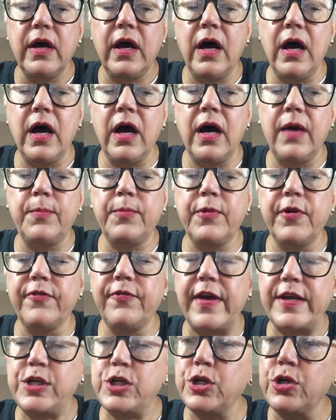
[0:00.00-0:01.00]

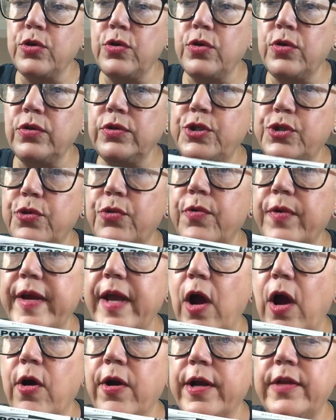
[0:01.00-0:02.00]
Professional
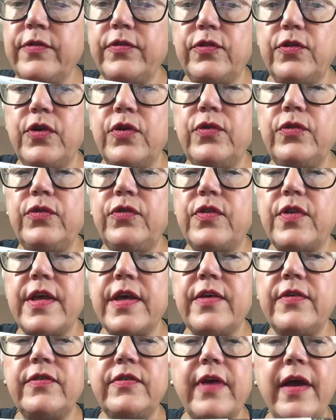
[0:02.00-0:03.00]
jewelry artists use
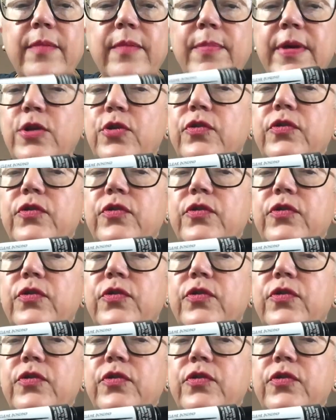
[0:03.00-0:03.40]
this. I've been